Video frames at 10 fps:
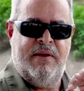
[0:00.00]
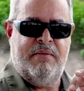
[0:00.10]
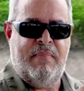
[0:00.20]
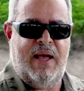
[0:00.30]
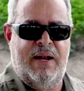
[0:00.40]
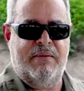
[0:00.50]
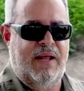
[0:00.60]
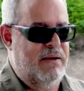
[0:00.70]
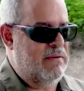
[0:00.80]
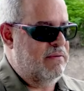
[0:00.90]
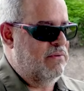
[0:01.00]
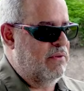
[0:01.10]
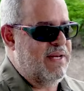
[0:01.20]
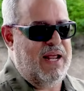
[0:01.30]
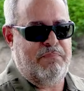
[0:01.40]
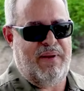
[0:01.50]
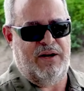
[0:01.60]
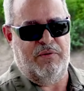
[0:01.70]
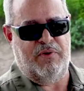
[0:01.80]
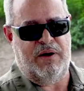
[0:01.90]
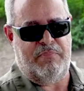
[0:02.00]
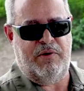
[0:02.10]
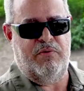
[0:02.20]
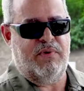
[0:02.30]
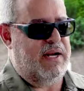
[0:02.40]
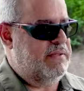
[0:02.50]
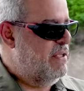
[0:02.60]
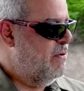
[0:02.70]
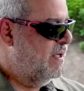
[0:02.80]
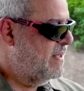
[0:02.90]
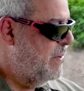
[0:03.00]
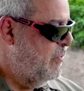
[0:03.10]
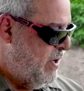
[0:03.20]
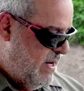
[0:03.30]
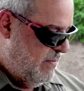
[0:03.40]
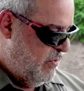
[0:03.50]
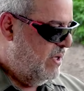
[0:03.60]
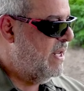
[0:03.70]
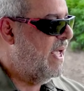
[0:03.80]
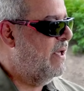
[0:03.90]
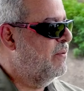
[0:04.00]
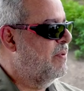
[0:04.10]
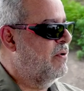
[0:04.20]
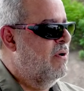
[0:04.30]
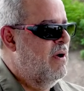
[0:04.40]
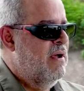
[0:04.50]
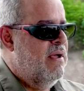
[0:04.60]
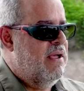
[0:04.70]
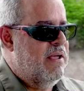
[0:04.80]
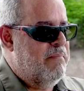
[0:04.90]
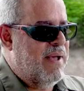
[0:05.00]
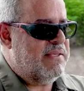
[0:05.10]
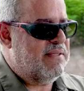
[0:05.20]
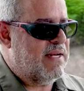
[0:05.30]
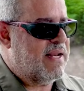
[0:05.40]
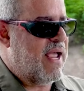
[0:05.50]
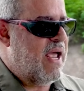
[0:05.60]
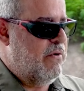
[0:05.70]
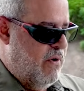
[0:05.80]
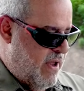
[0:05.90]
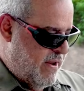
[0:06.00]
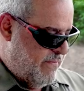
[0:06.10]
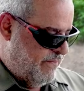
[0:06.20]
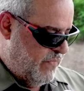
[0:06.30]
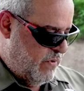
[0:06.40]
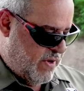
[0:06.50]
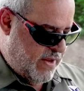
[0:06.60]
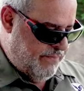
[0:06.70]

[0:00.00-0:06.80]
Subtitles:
More, I wouldn't say hair trigger, because a hair trigger is a trigger that is very, very light, but it's closer to that. Okay?